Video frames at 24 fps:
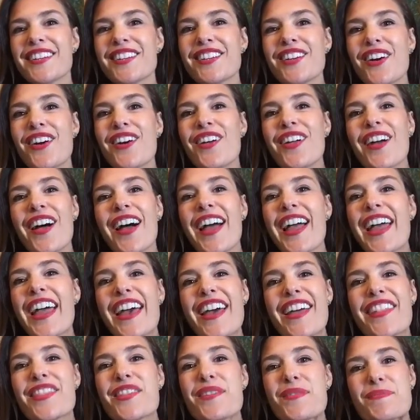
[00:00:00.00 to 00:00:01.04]
Y'all, I
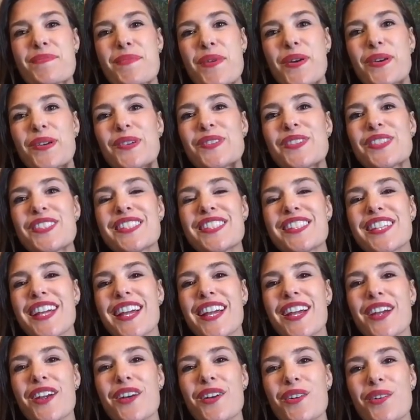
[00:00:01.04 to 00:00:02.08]
had the most
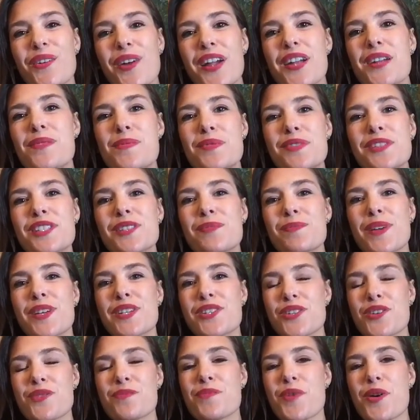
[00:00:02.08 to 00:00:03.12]
incredible
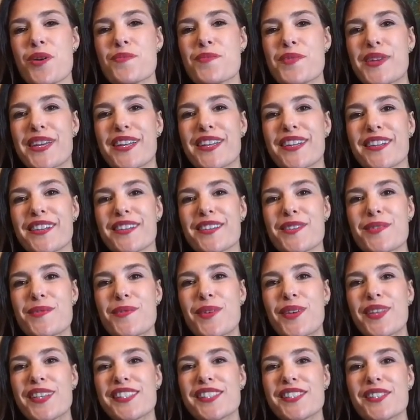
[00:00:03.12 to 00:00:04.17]
special moment
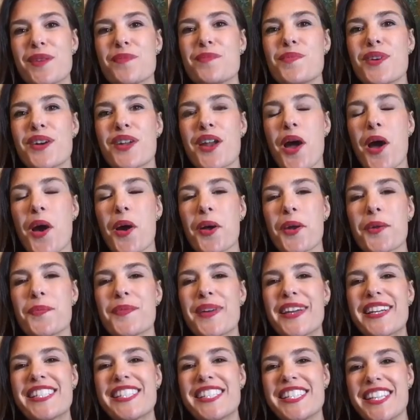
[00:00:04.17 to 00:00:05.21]
with someone on
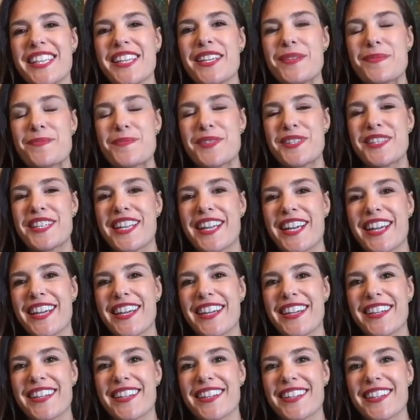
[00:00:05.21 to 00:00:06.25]
my team
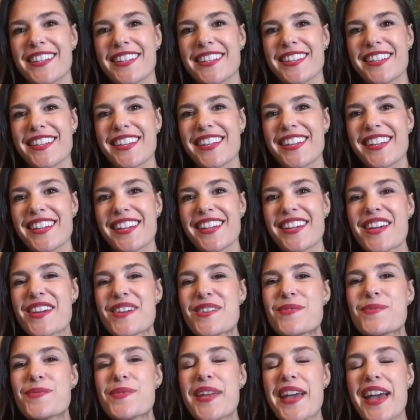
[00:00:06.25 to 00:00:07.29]
today.
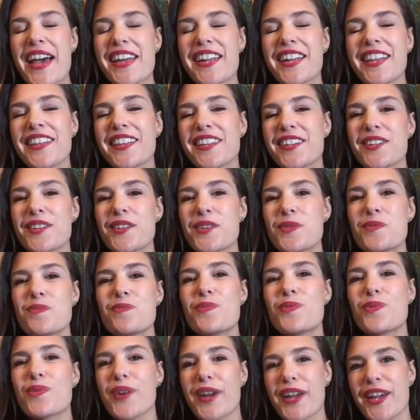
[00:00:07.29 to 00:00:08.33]
We had a little
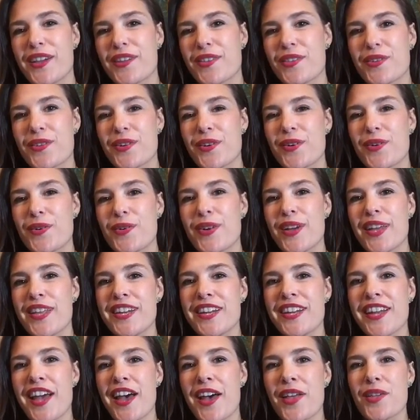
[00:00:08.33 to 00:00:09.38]
breakthrough in
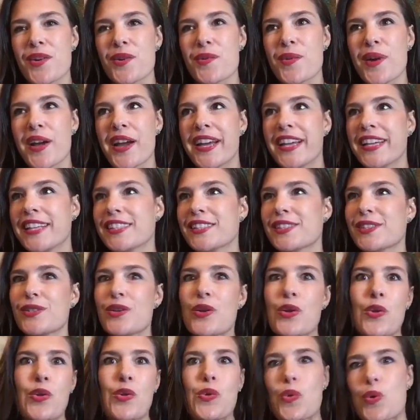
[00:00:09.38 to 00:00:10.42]
an otherwise
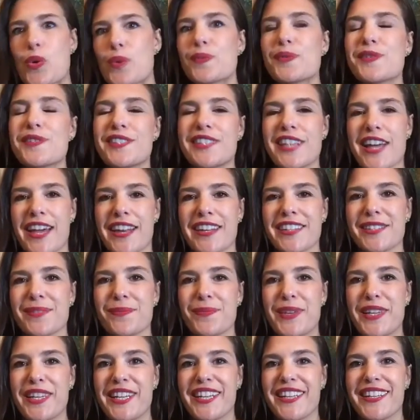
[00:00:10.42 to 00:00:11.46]
normal status
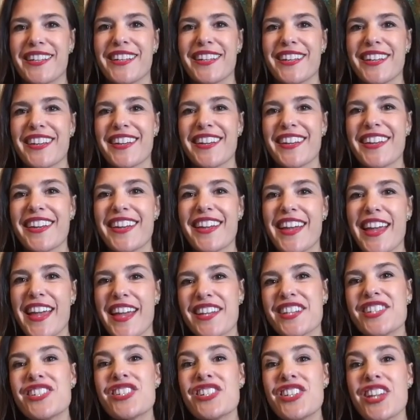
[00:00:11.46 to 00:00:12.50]
meeting,
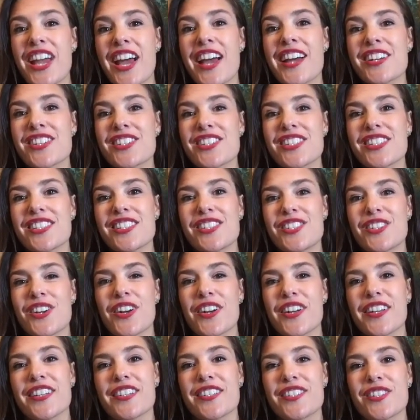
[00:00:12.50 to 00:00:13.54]
and she actually
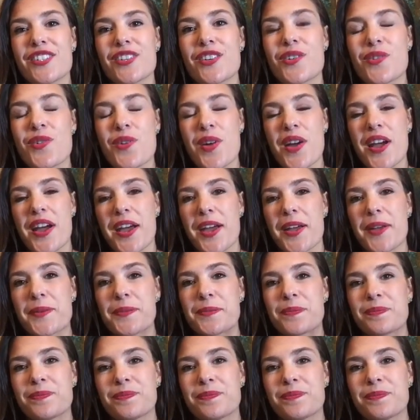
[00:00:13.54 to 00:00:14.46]
started to cry.